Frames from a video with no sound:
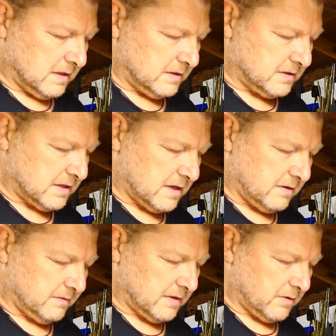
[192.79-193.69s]
So
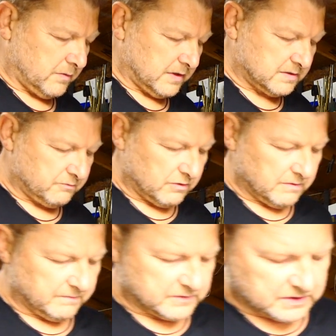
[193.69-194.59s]
there's
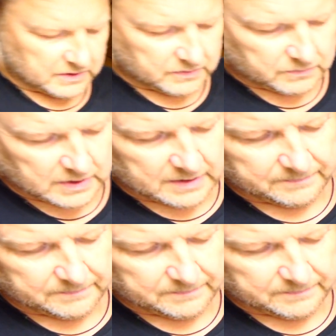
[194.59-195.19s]
room to